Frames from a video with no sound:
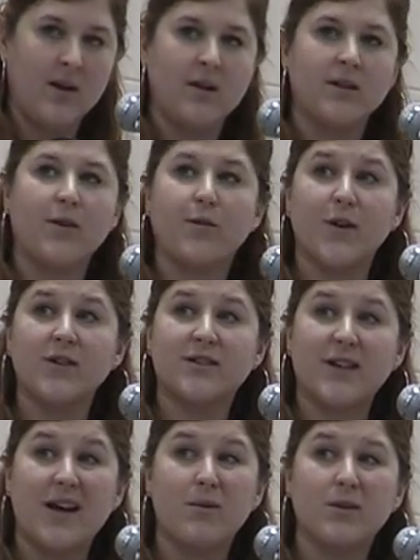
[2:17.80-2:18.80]
The first
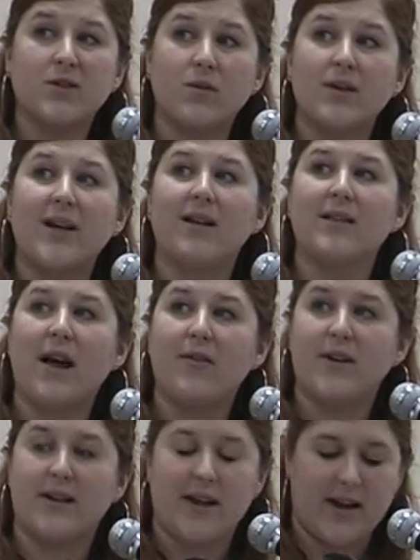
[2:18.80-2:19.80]
date was only
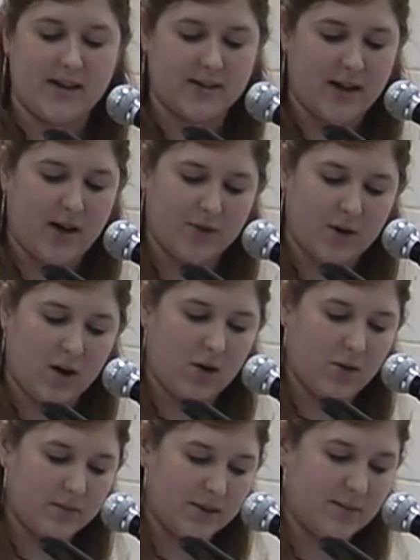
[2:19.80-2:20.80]
11 days after our
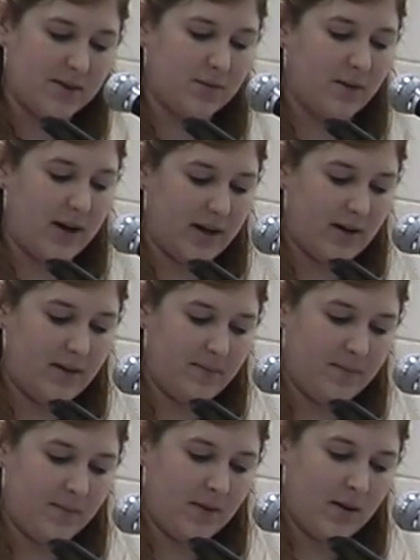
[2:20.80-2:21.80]
homes had been raided.
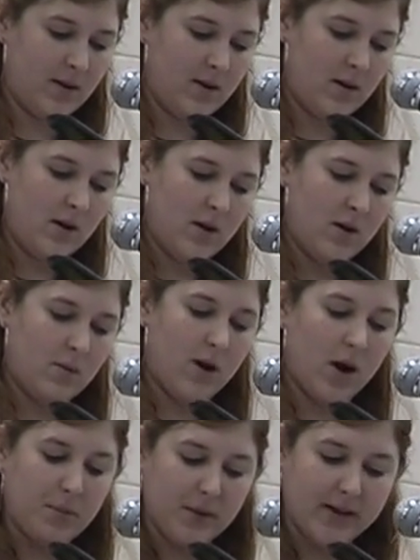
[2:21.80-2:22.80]
We
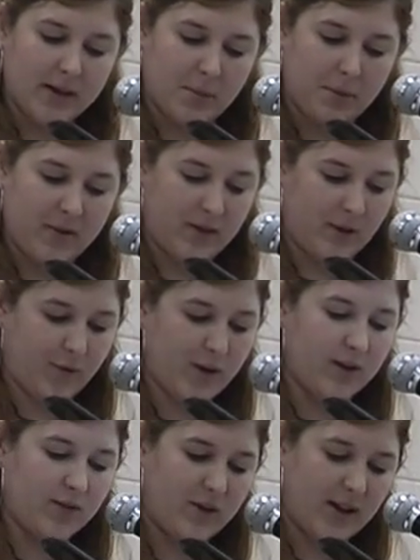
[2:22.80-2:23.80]
all pled the
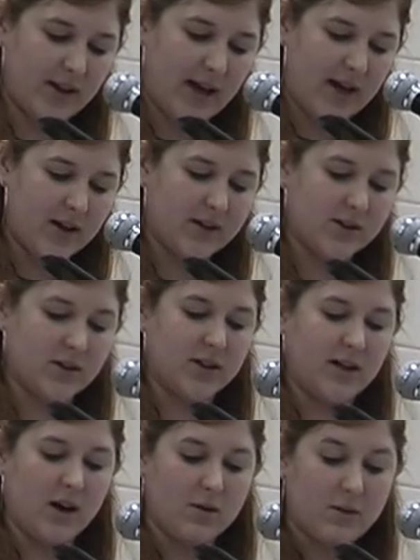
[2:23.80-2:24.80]
5th via letter
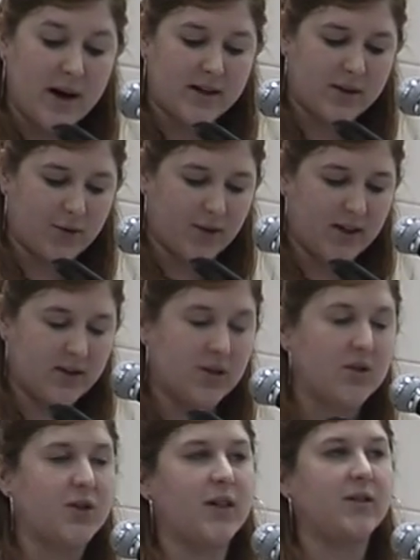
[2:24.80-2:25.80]
asserting our right to free
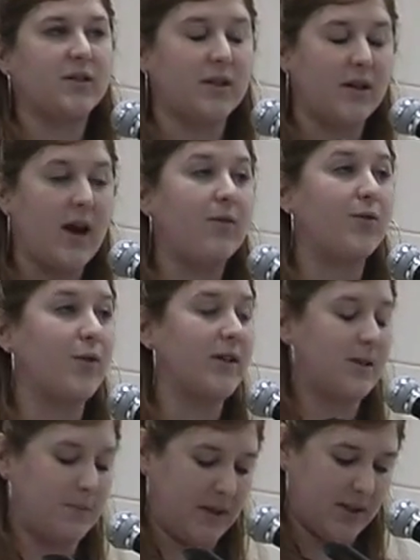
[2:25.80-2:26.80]
association and free
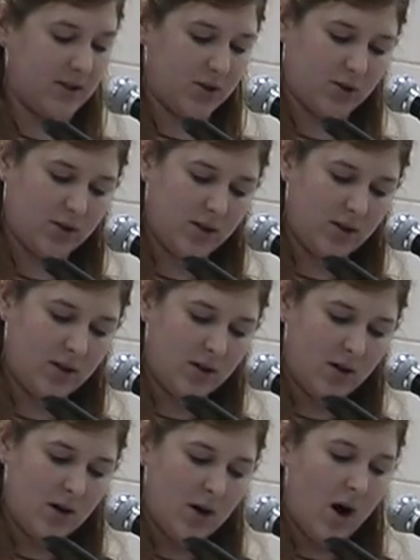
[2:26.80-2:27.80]
speech.
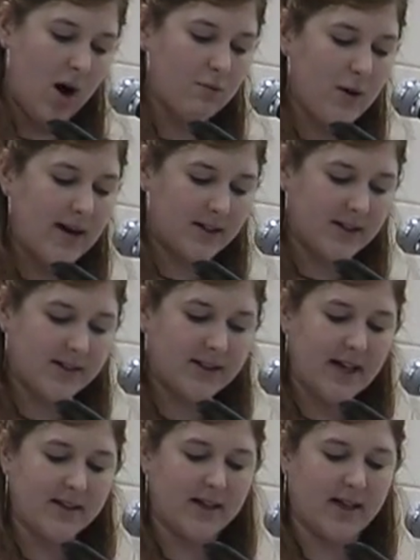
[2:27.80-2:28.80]
Our right to
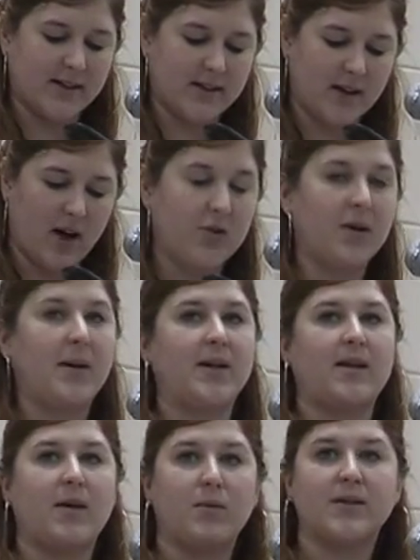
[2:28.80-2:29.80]
dissent against the
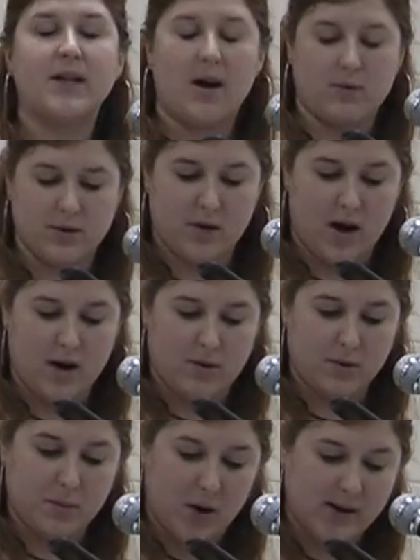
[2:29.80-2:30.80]
government that was now
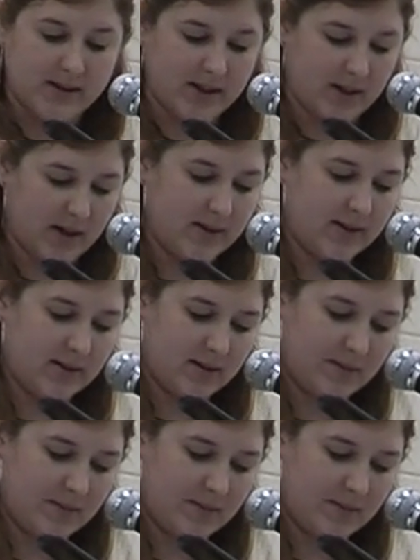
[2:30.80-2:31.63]
repressing us.